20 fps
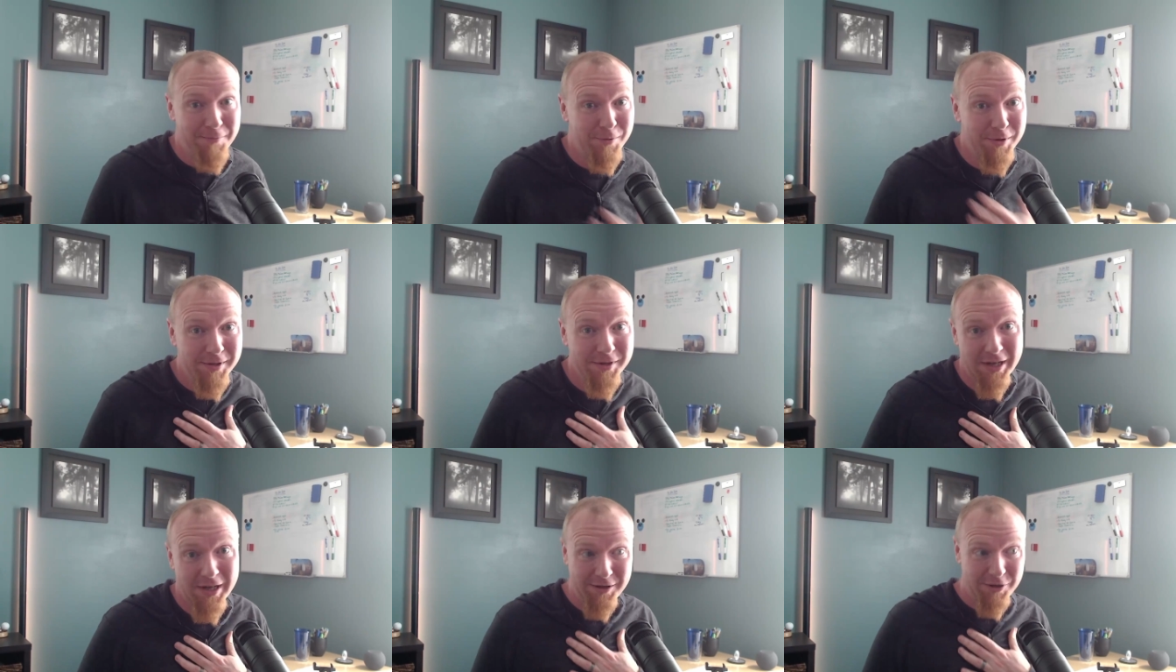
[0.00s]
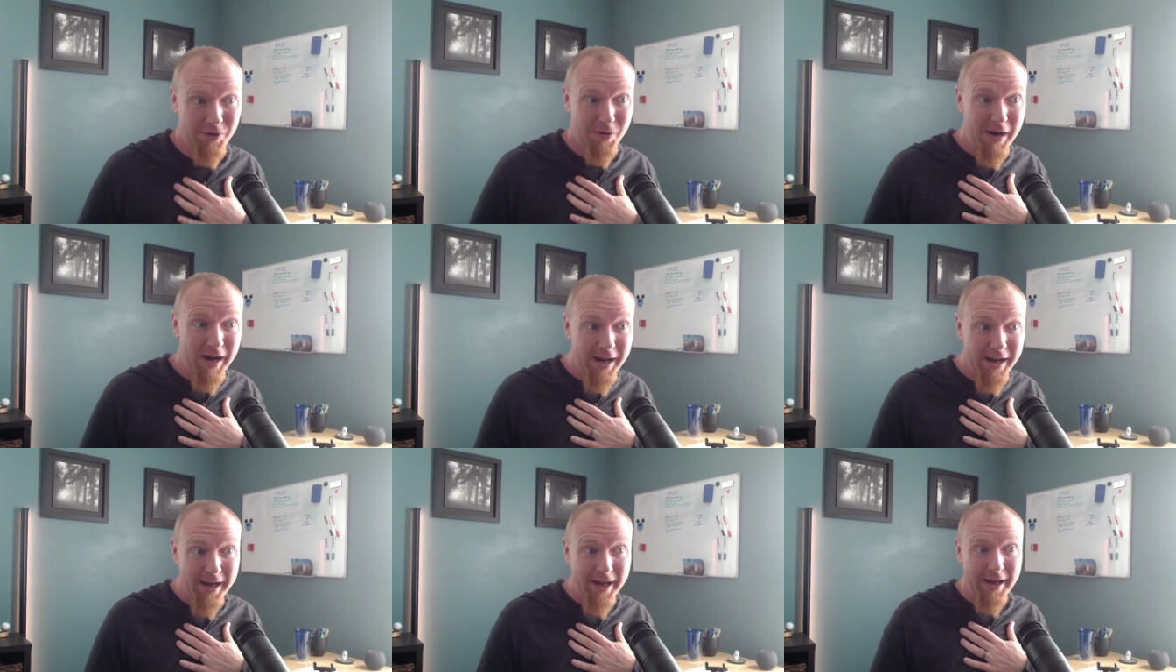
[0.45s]
ones. I know
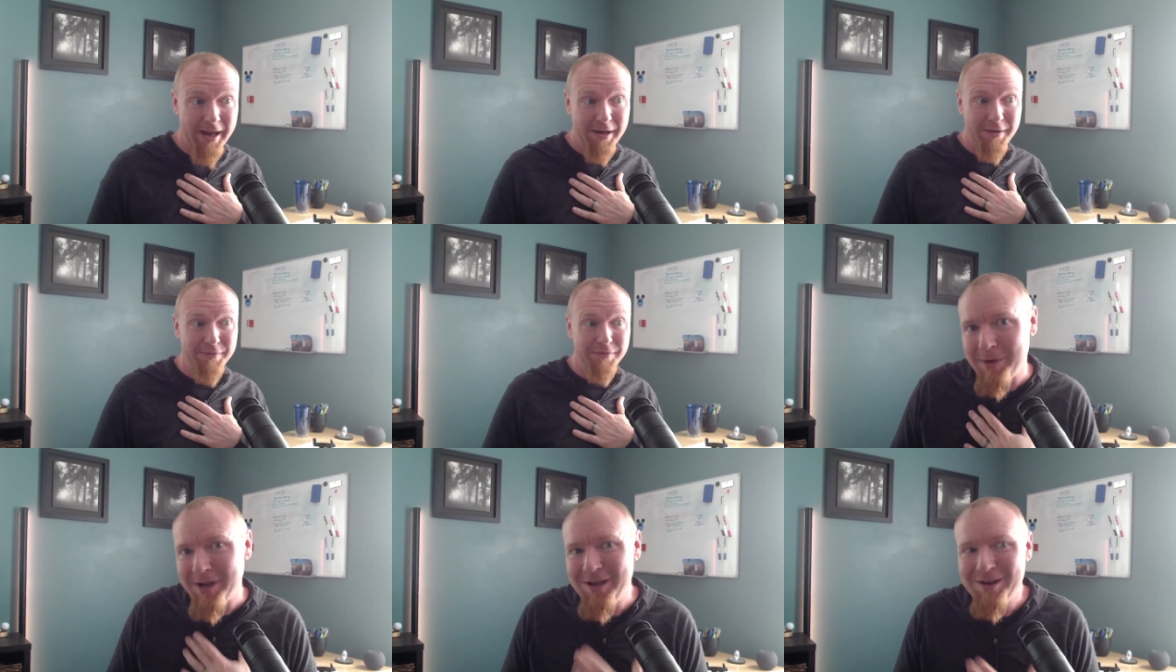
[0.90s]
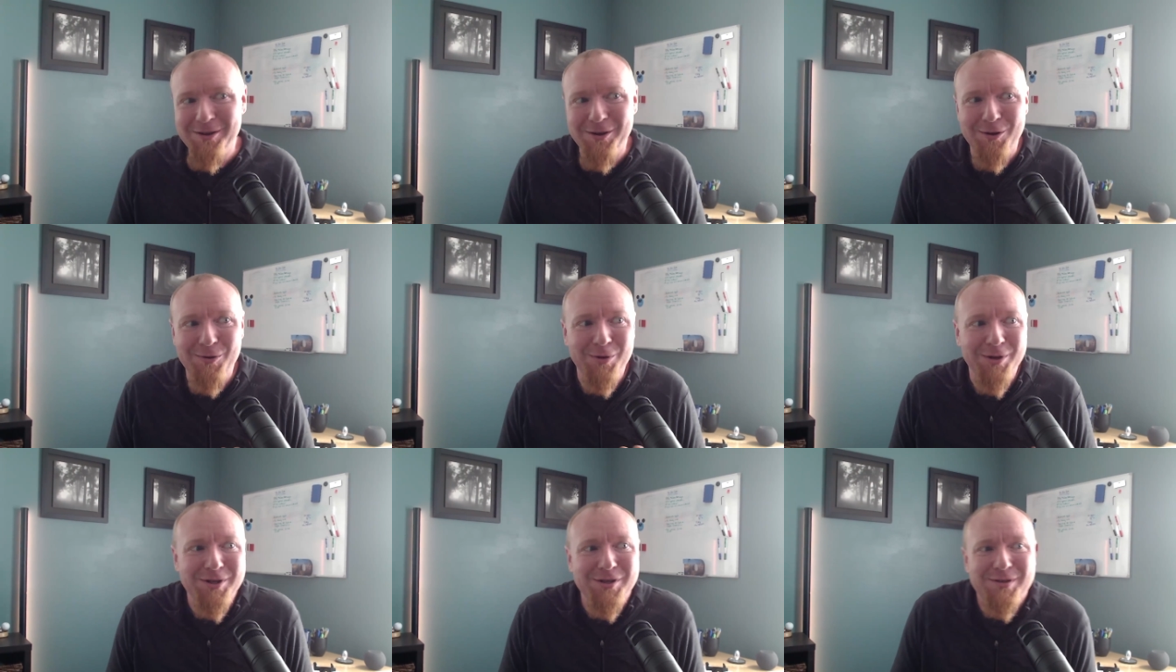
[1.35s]
I have. But you know,
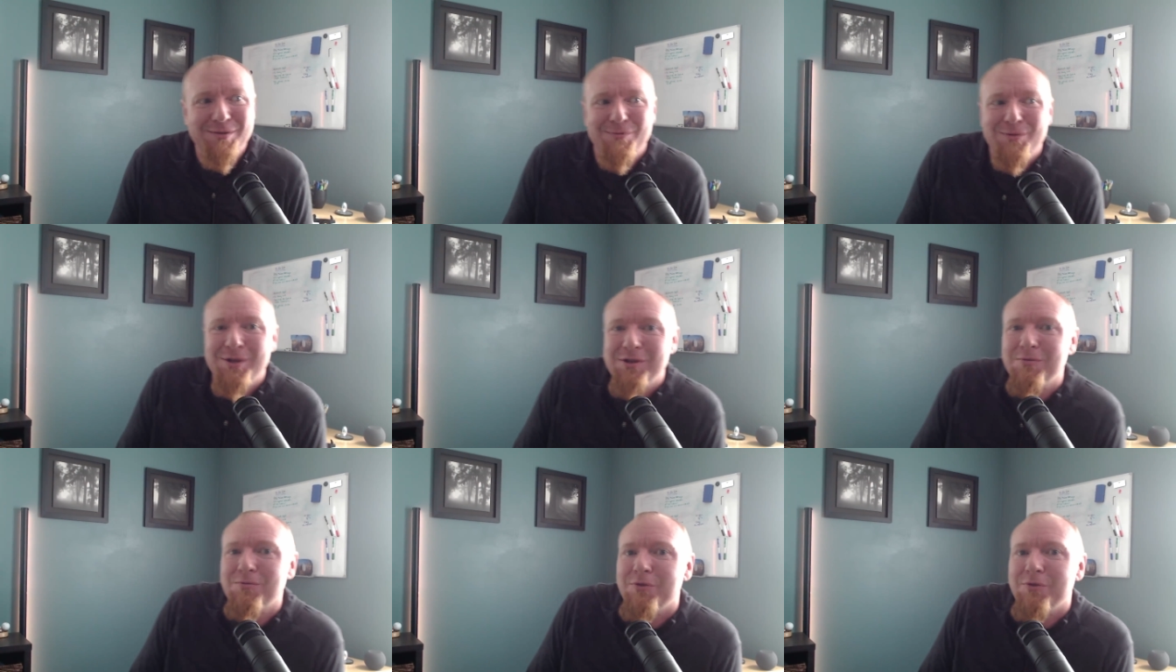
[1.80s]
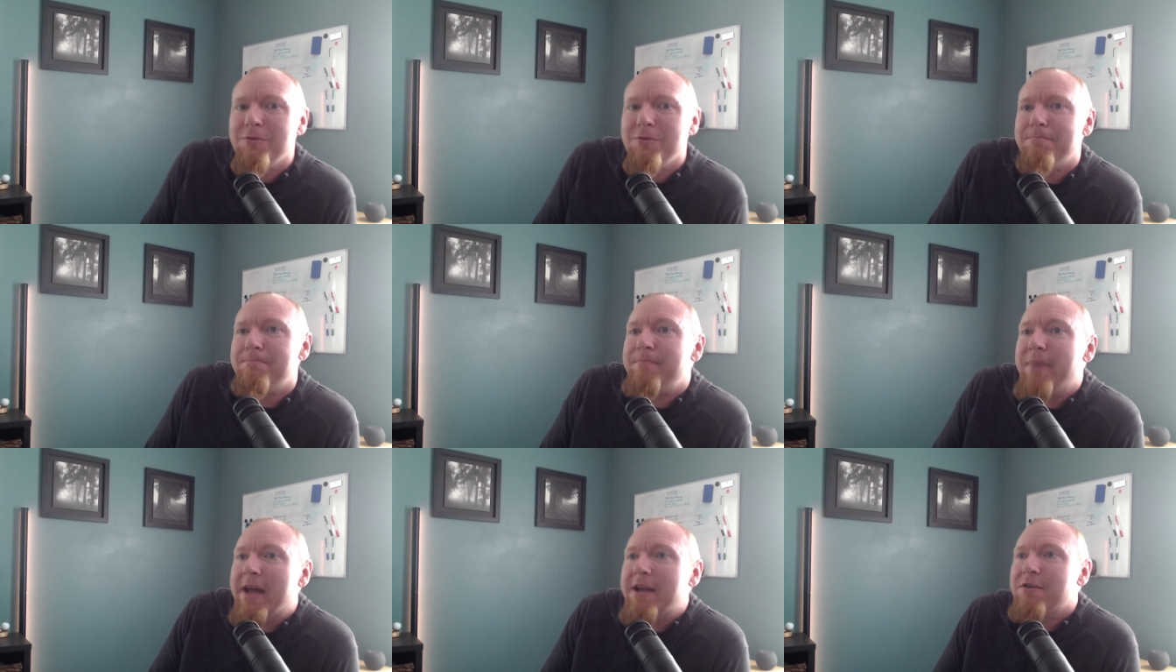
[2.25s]
what's what's the real
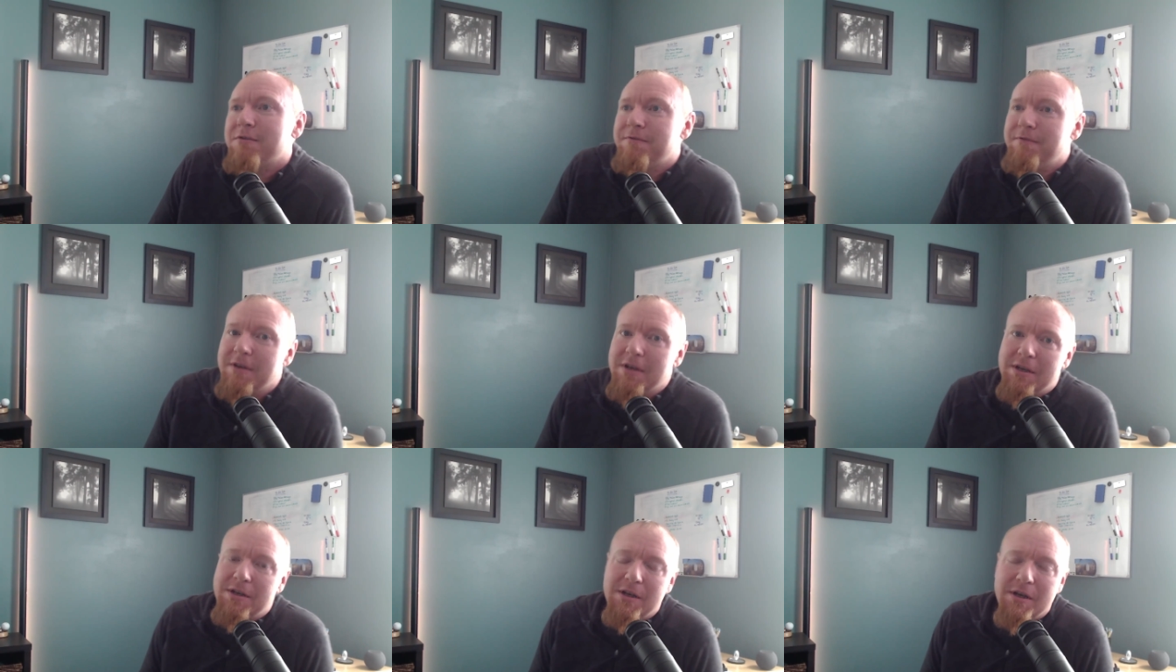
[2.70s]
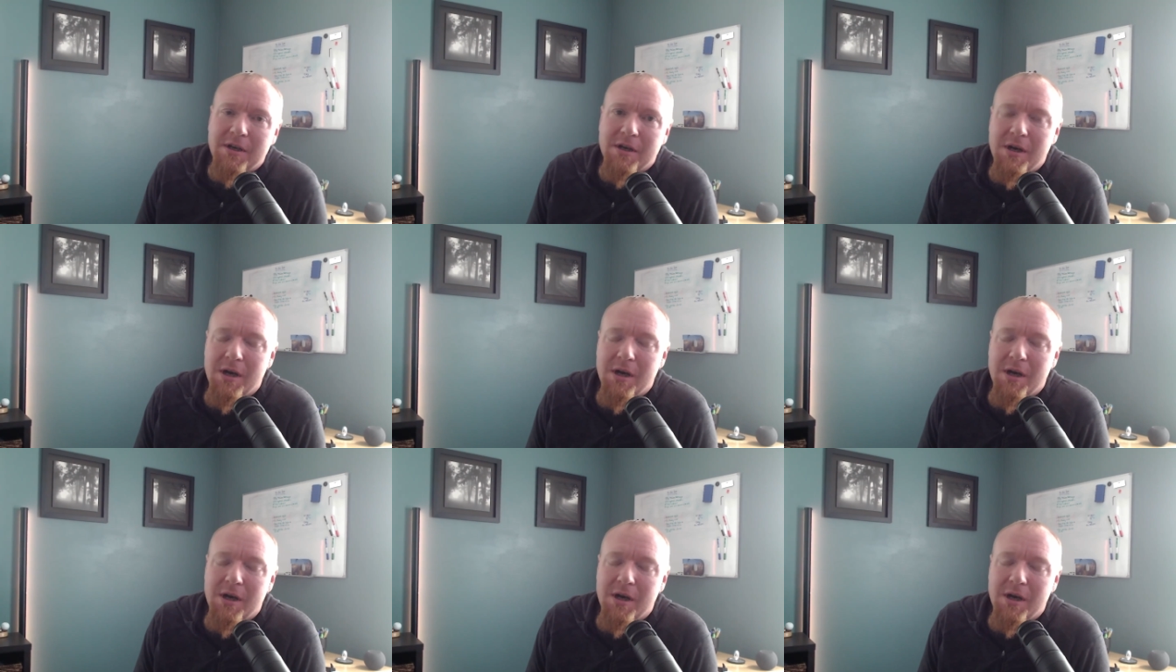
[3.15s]
benefit